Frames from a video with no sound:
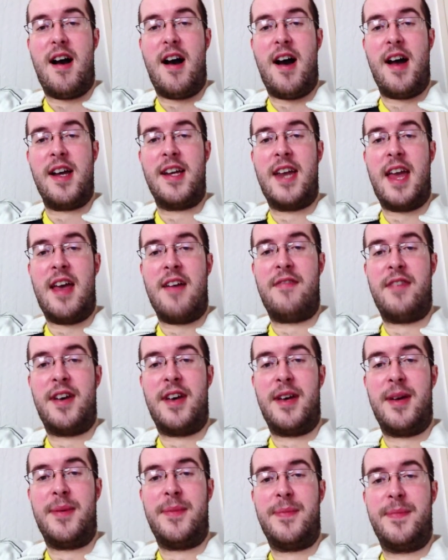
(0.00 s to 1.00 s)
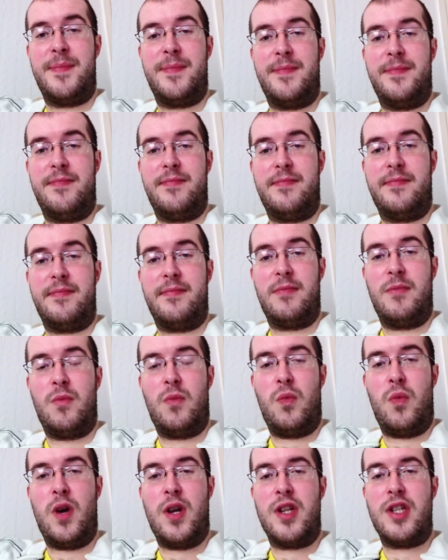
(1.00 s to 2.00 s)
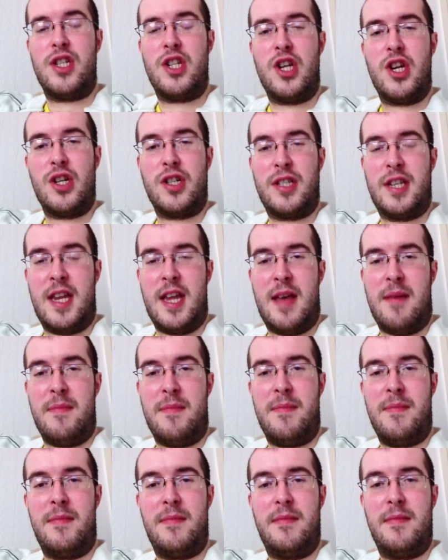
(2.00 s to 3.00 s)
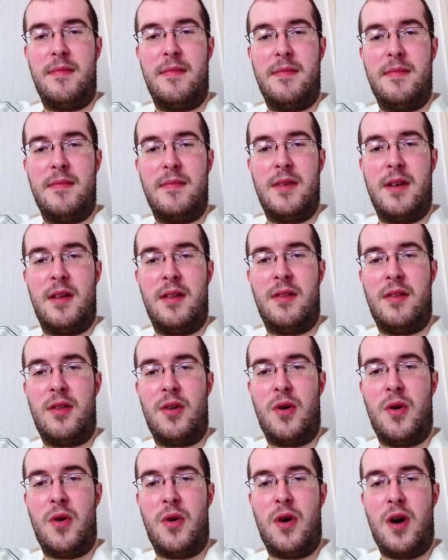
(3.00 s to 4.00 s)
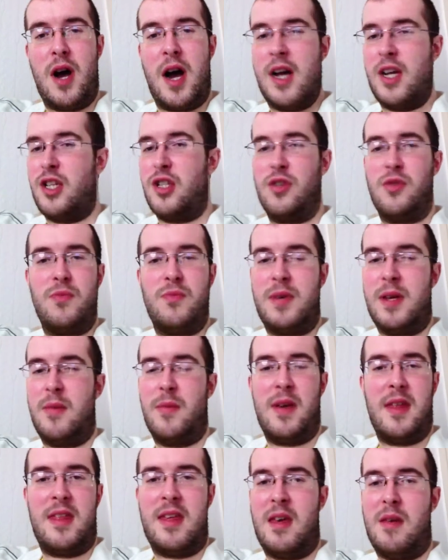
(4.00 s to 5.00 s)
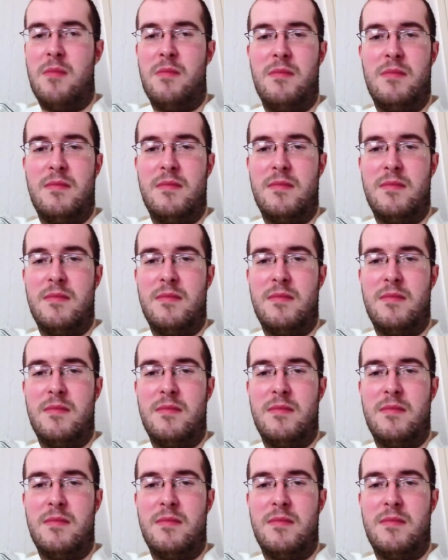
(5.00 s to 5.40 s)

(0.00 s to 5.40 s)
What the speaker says: I never once looked at him and thought I shouldn't be with him.